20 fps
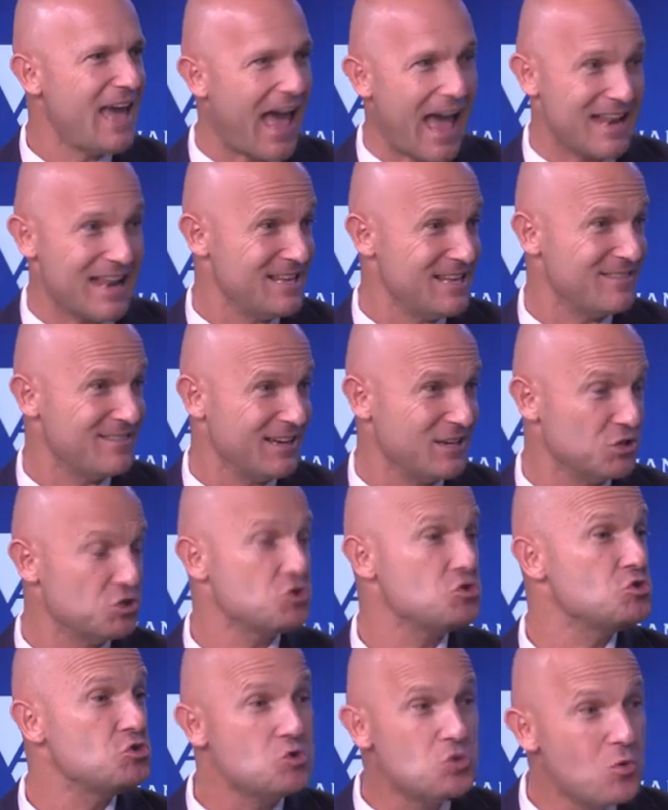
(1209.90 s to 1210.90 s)
anything,
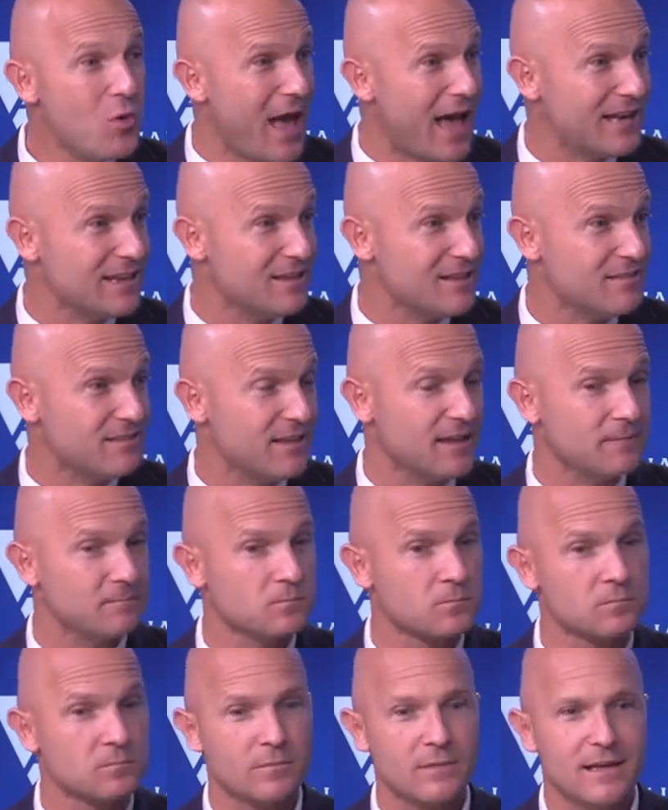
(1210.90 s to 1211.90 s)
to do anything,
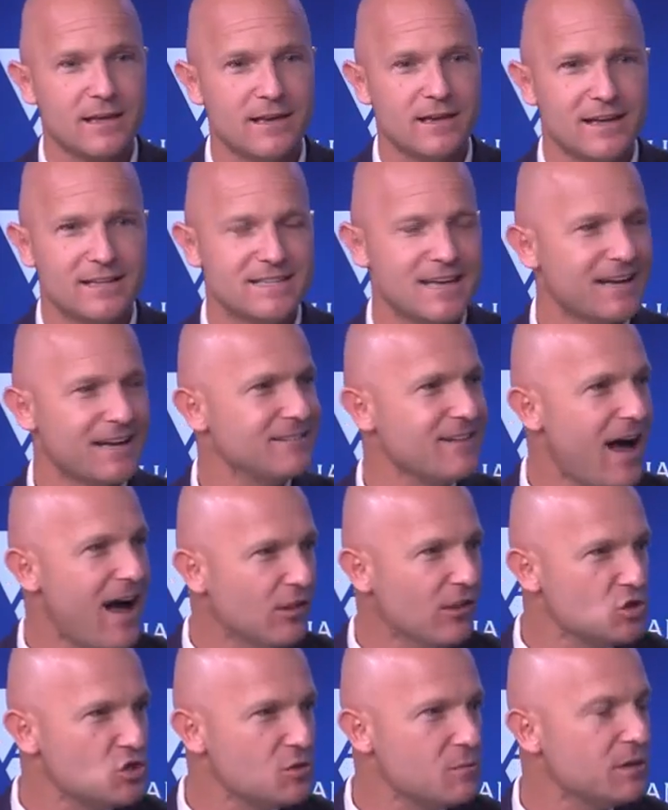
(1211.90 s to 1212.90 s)

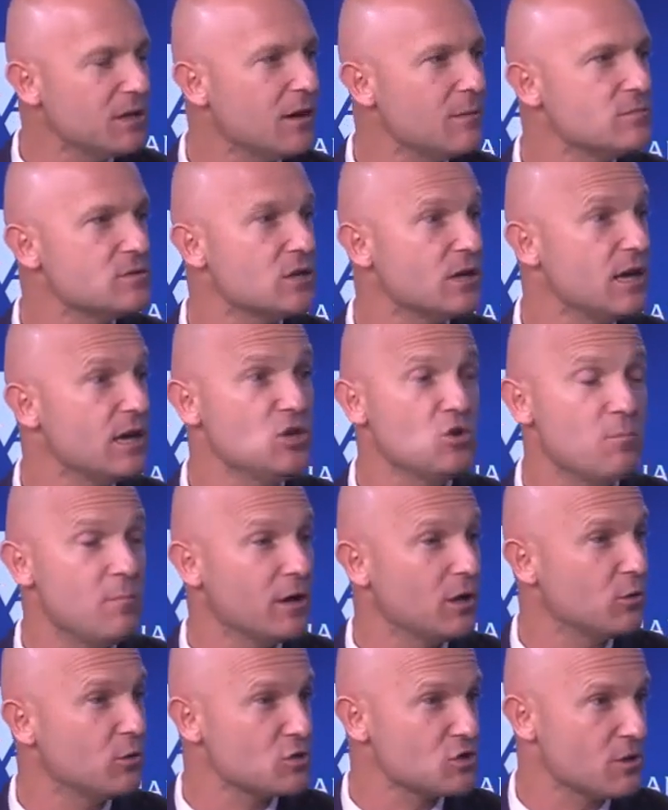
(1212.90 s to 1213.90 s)
technology becomes a
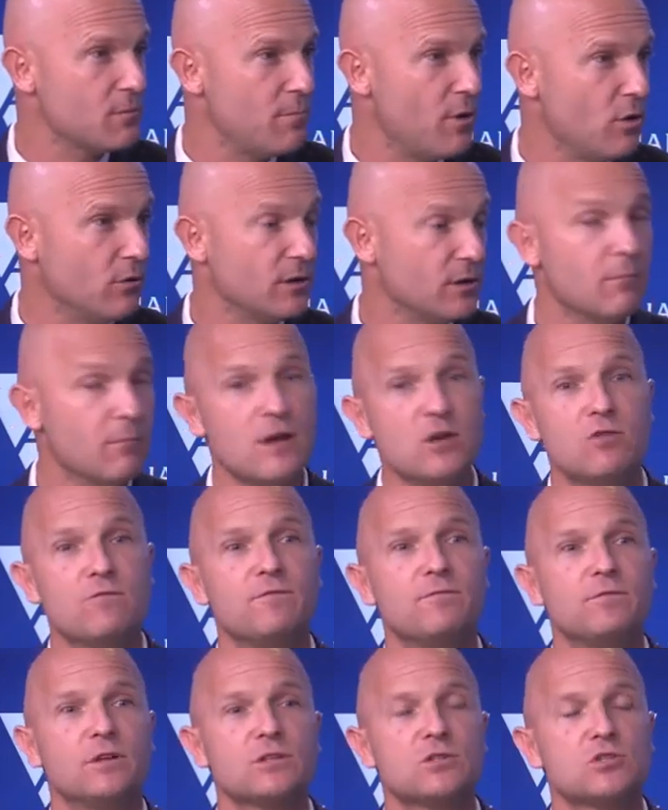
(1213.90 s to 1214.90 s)
ubiquitous component. Michael
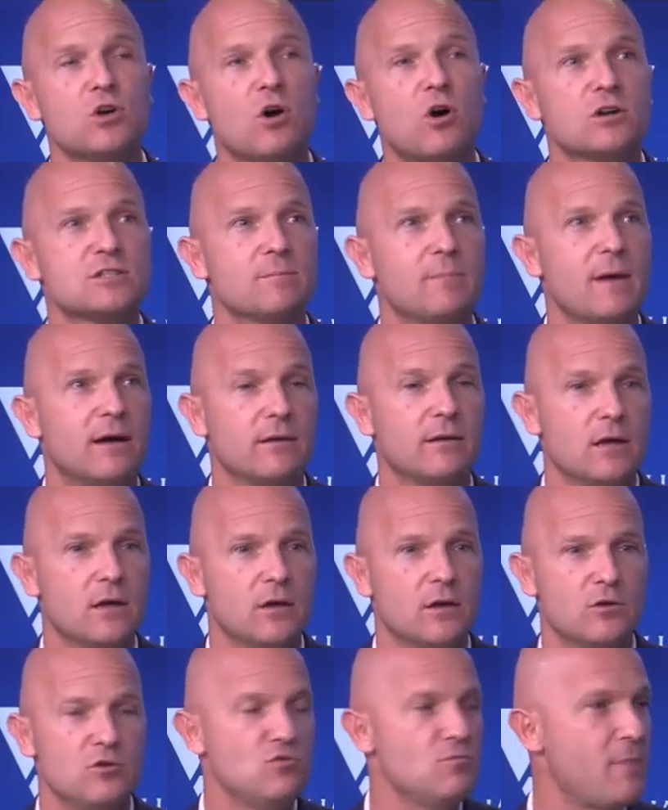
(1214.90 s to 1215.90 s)
Fullan talks about
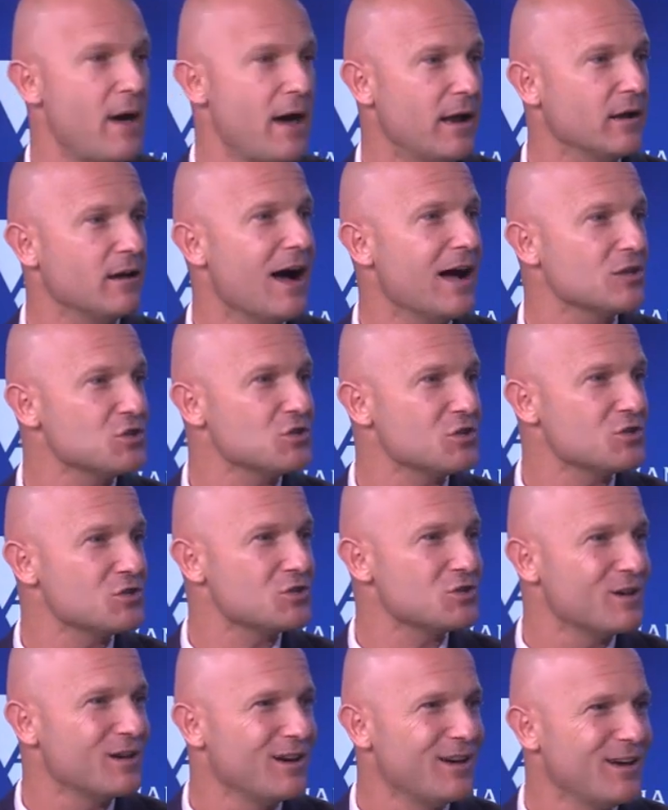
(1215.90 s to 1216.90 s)
new
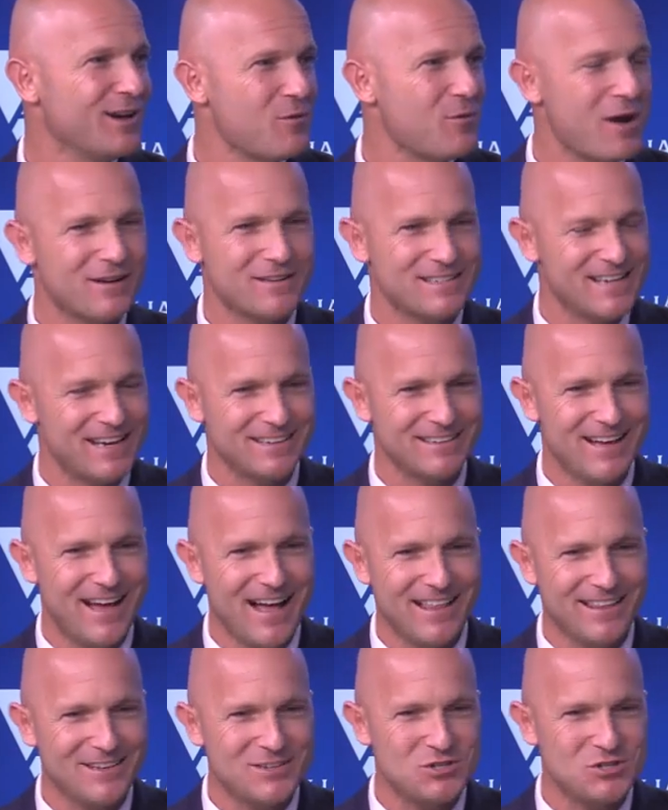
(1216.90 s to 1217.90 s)
pedagogies, where
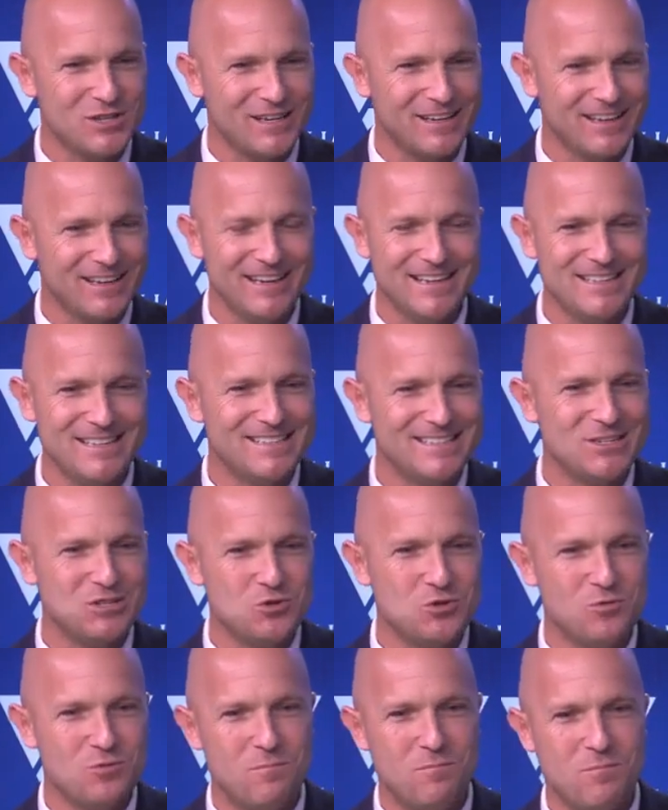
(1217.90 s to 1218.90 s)
technology is
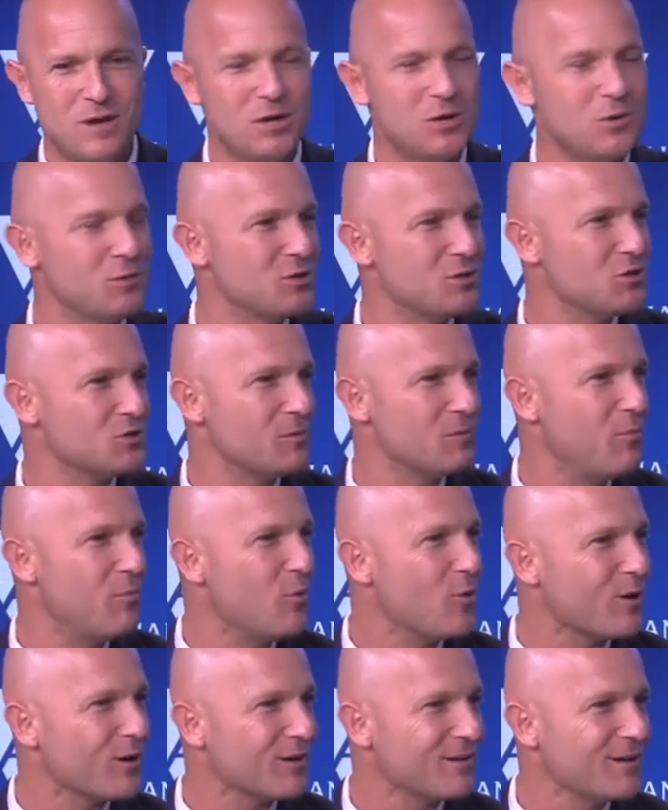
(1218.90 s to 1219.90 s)
this ubiquitous
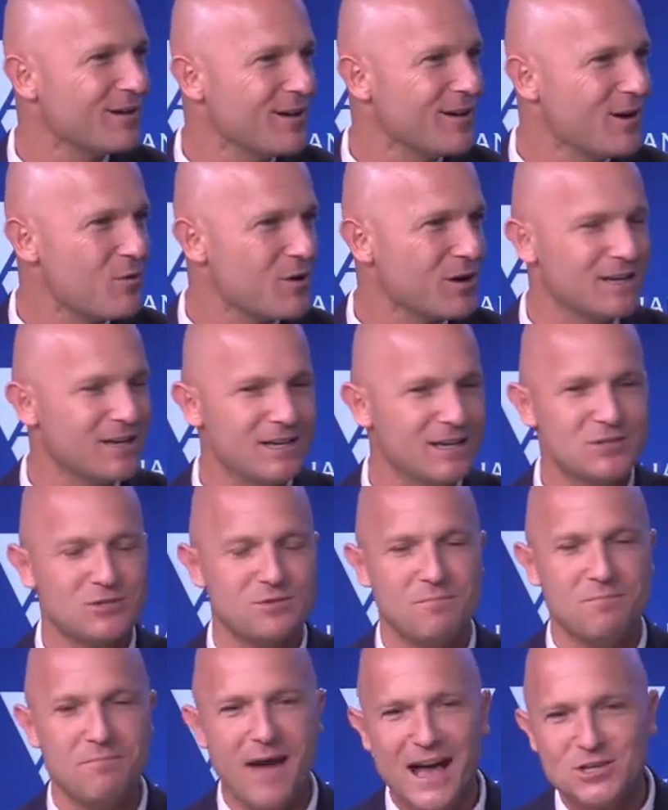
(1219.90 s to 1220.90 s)
support, where kids
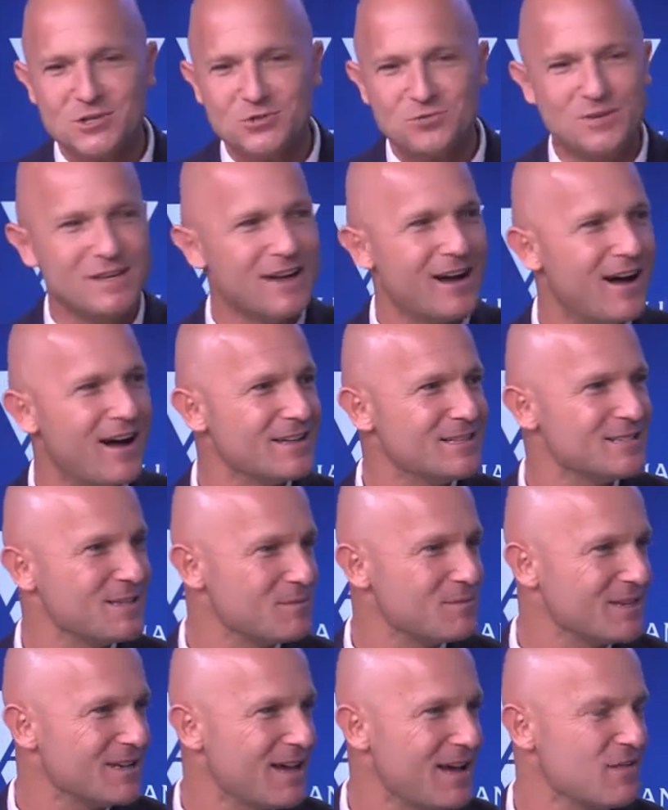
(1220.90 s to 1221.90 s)
are mastering
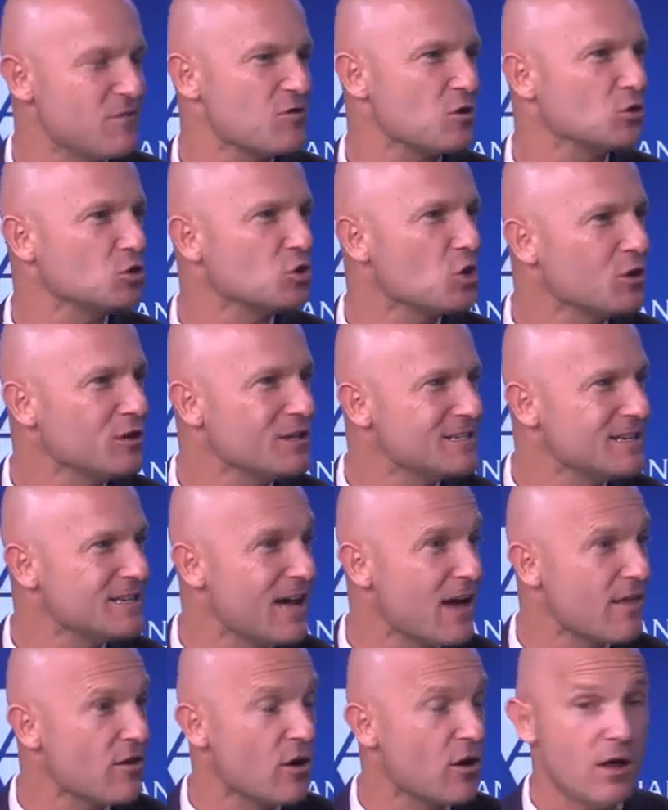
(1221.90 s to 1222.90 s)
concepts together, they're learning
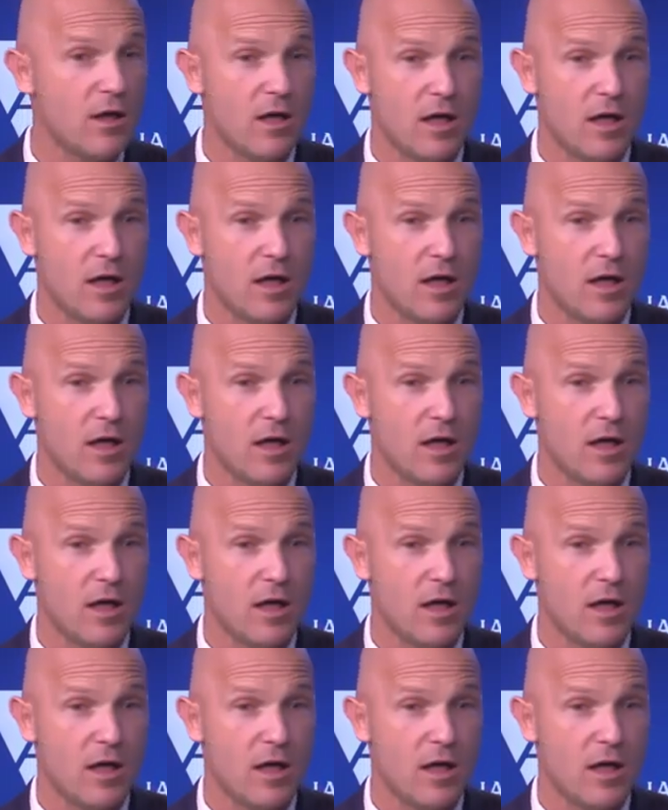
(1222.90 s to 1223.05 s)
together.